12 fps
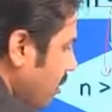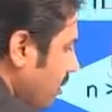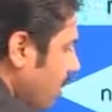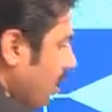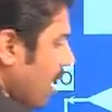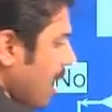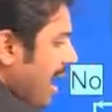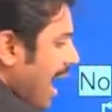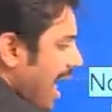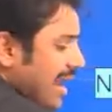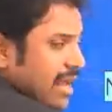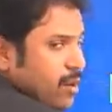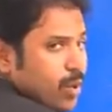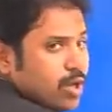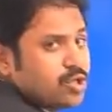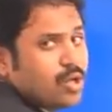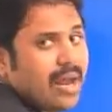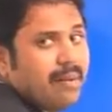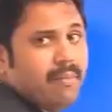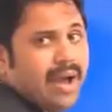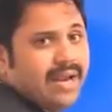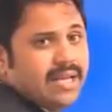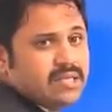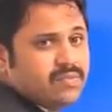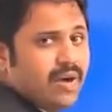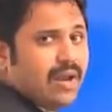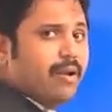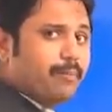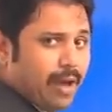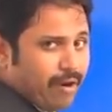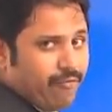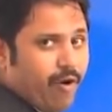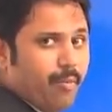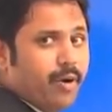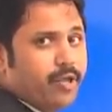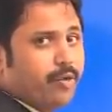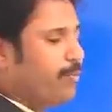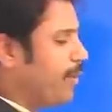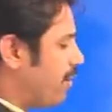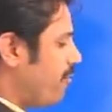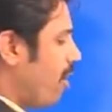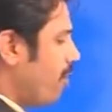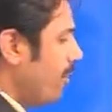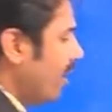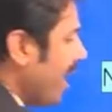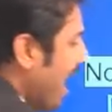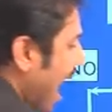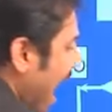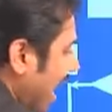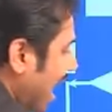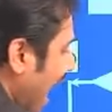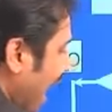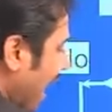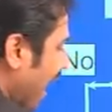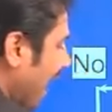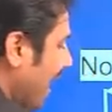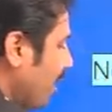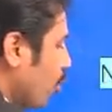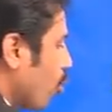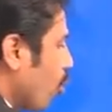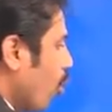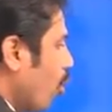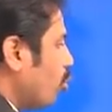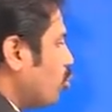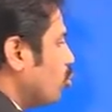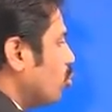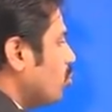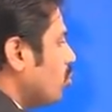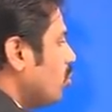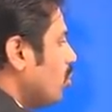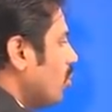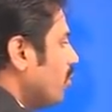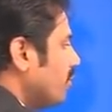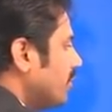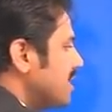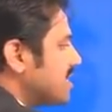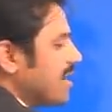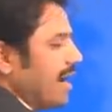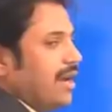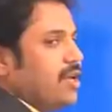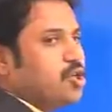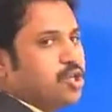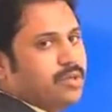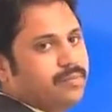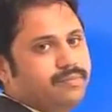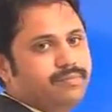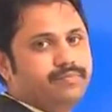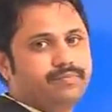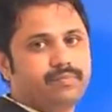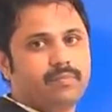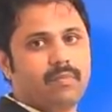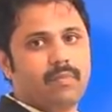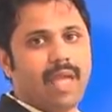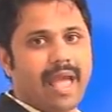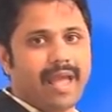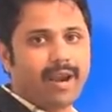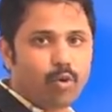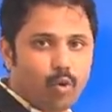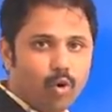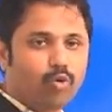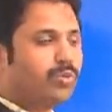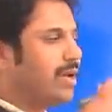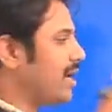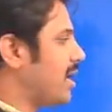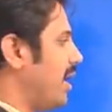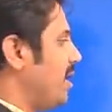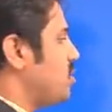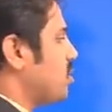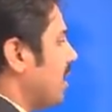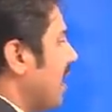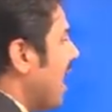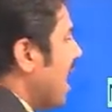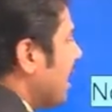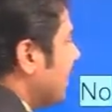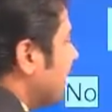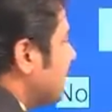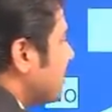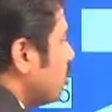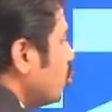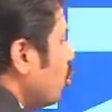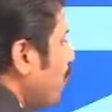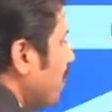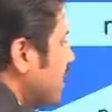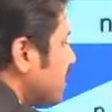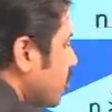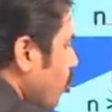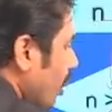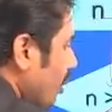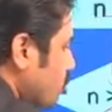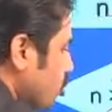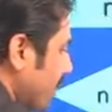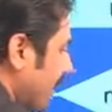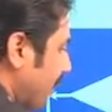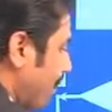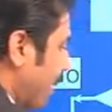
n equals to n minus 1. Performed, you performed, and again go to this condition. Again go to that condition. This loop is going to be repeated